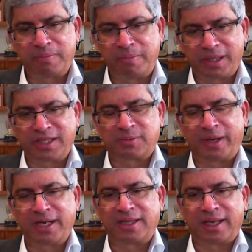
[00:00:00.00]
But
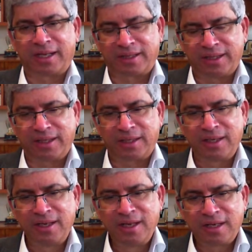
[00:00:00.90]
despite that, I think
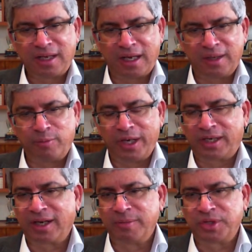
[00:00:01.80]
when
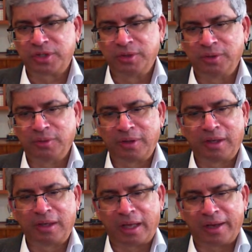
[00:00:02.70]
it comes to
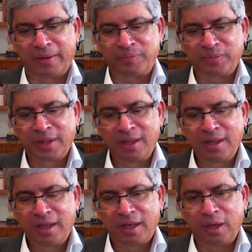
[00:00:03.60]

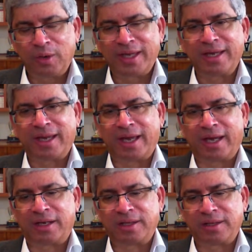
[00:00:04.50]
looking
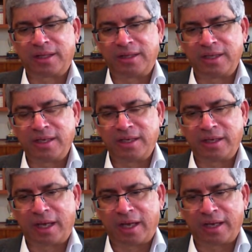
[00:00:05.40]
at the
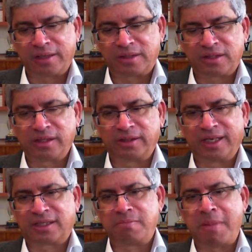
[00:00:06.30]

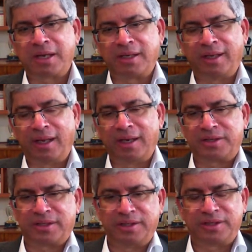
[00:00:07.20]
serious mental
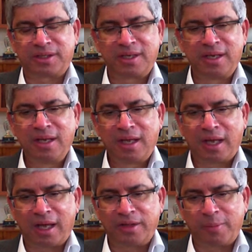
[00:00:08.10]
illnesses,
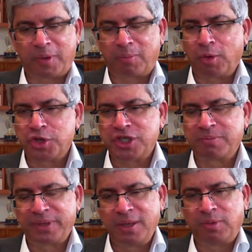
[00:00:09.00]
the proportion
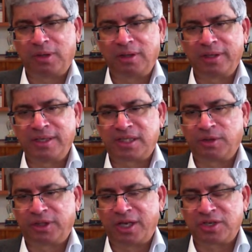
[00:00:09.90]
of people in
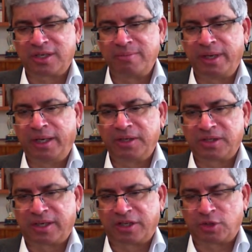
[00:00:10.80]
South Asian
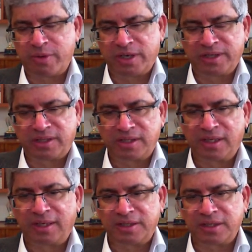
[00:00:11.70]
communities that experience these
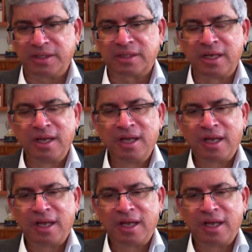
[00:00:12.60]
illnesses,